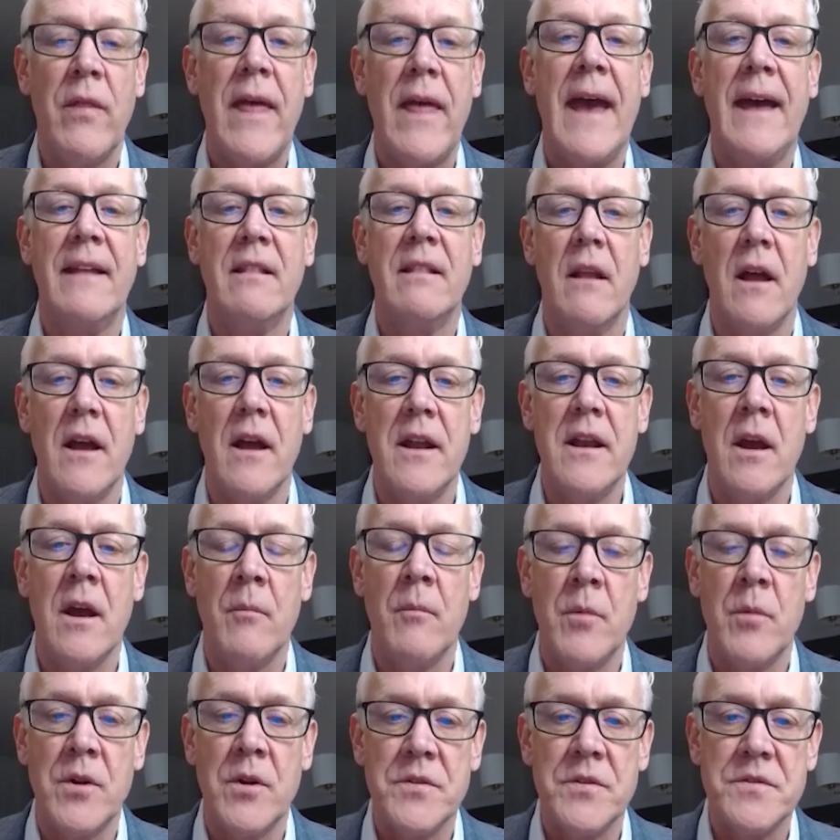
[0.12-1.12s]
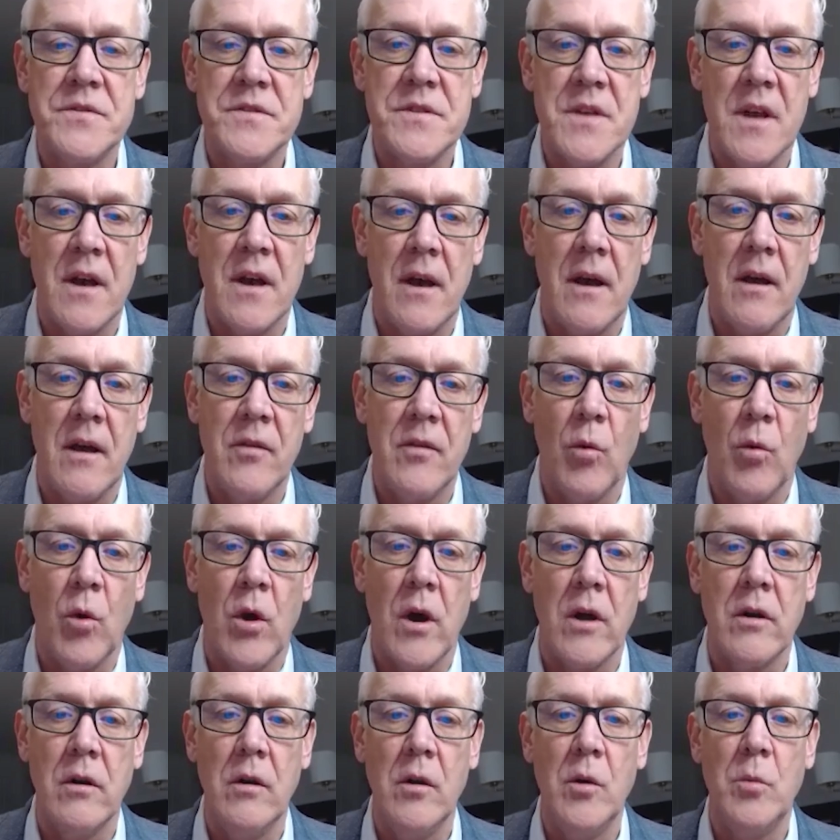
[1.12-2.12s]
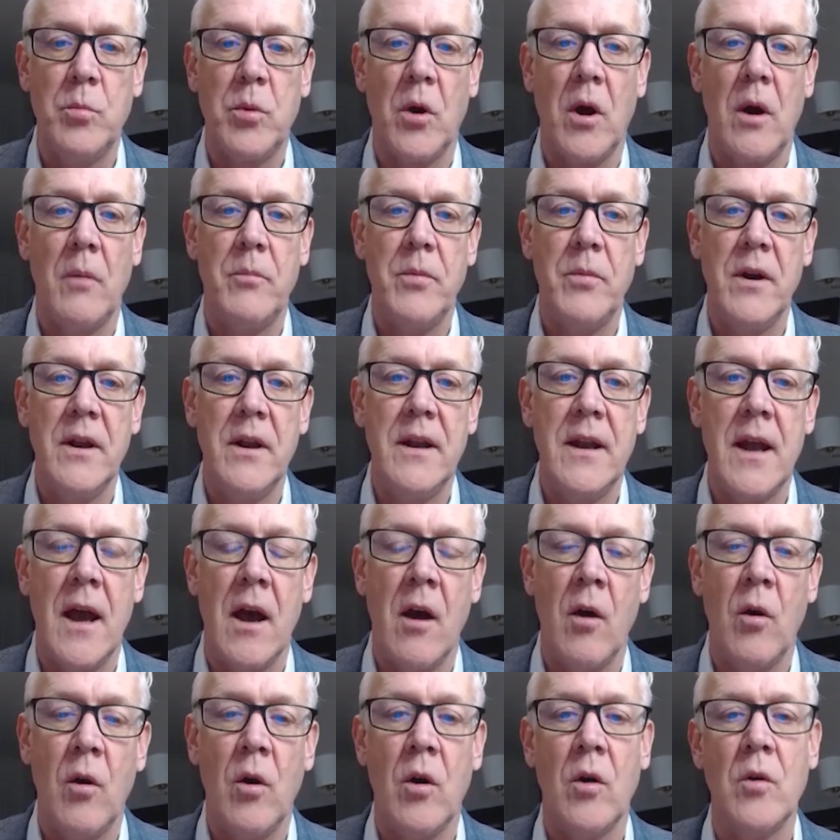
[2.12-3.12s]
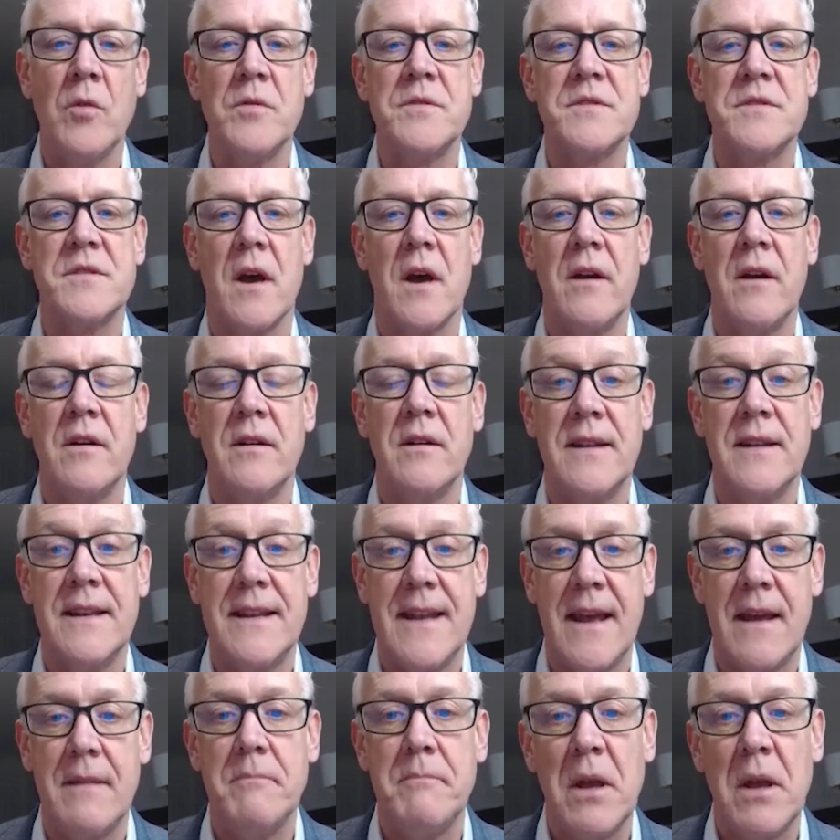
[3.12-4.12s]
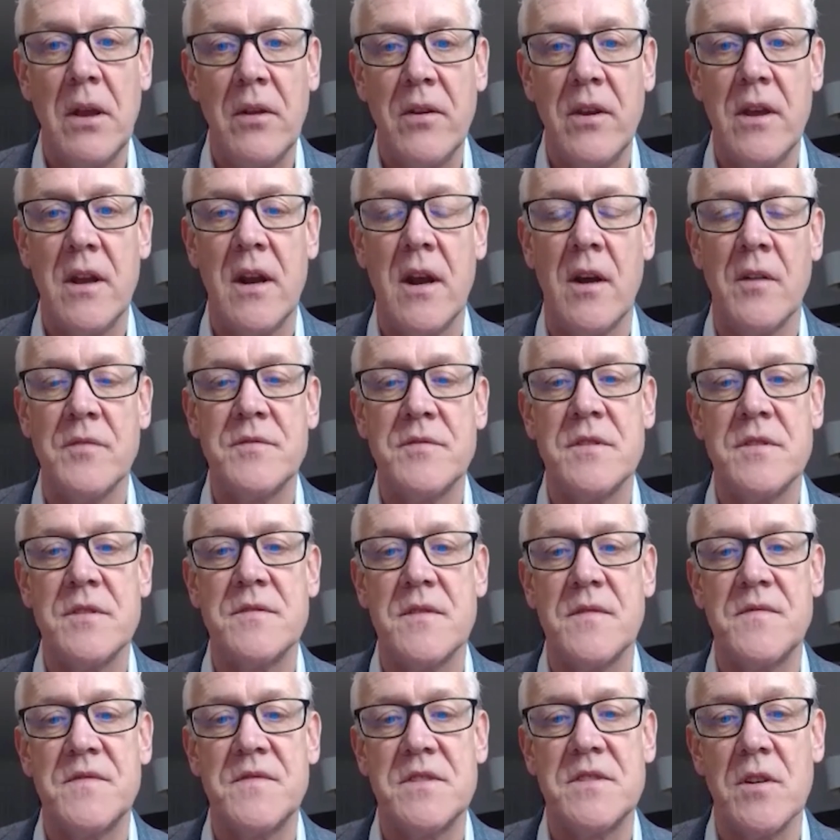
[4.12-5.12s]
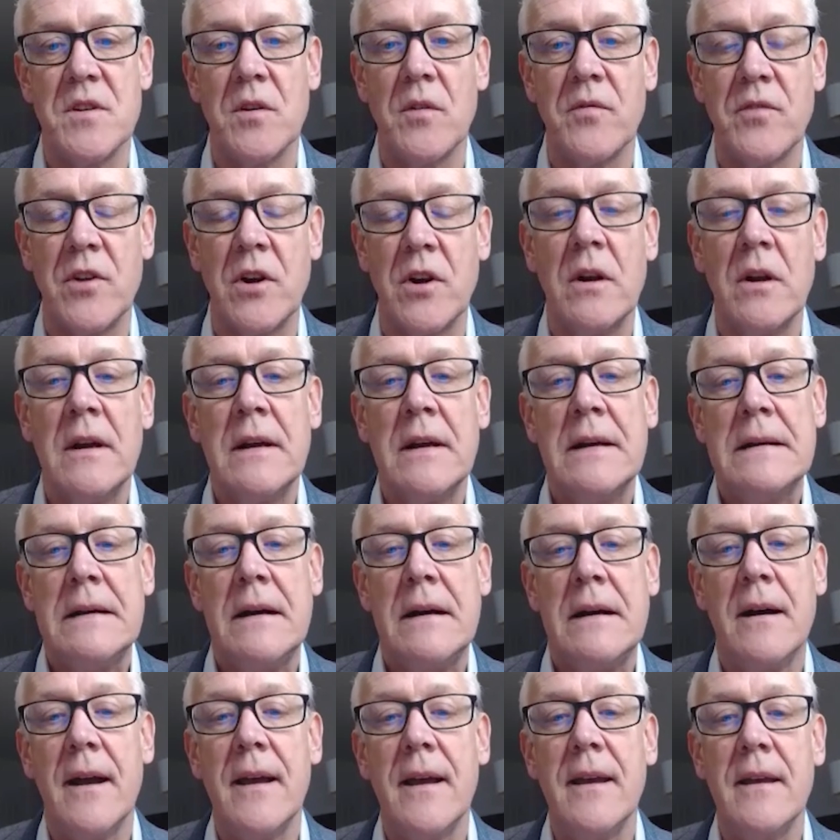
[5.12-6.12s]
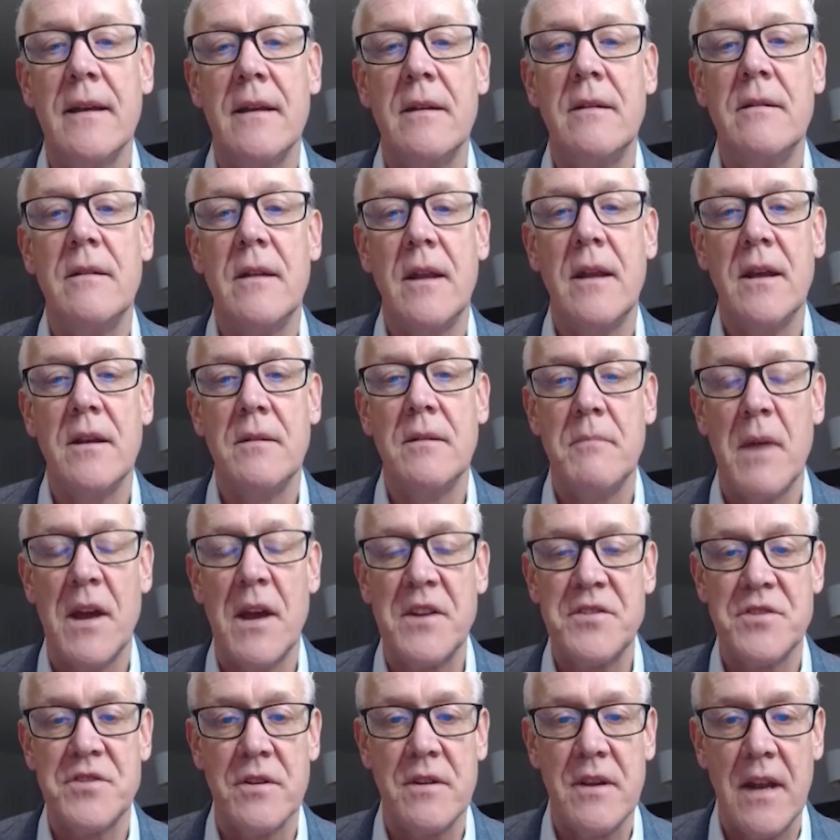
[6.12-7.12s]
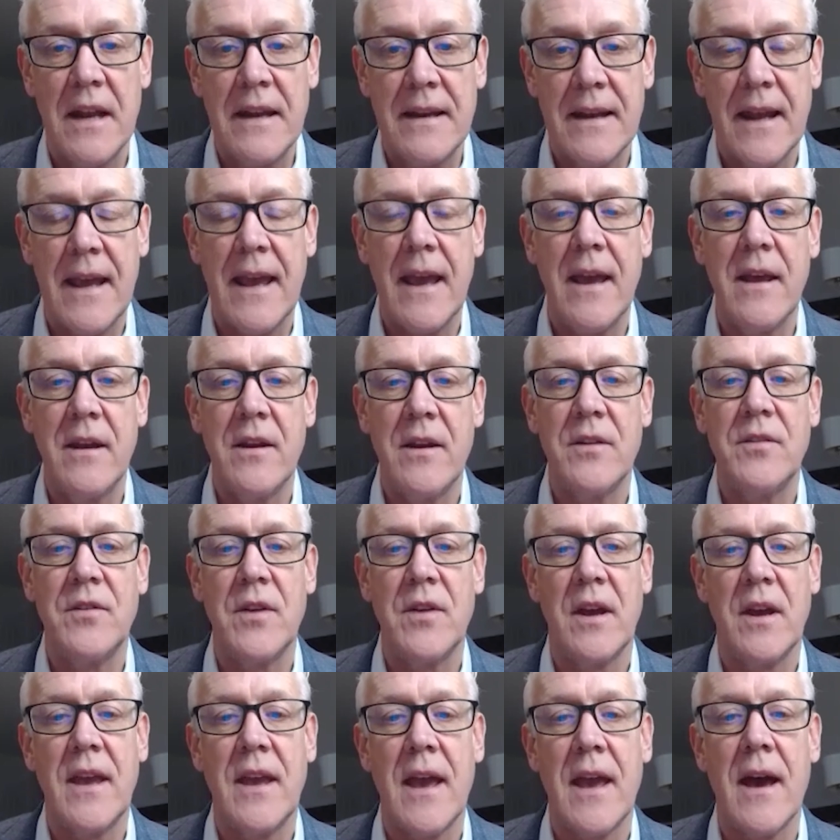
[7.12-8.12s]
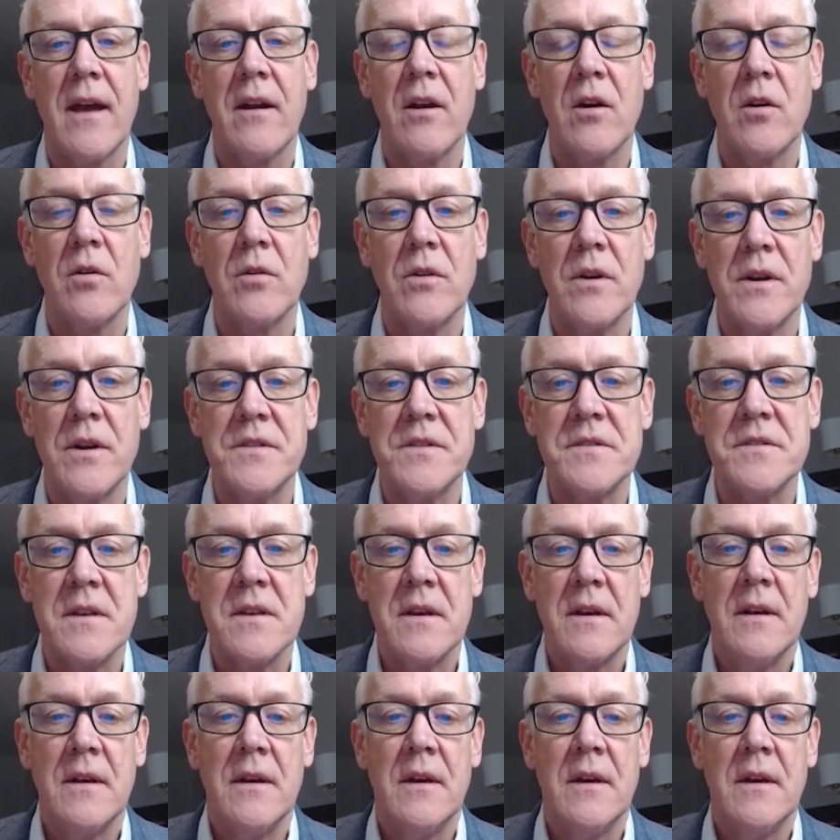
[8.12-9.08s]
The headline numbers, the Waterloo property now hosts 110 million ounces of silver in measured and indicated categories.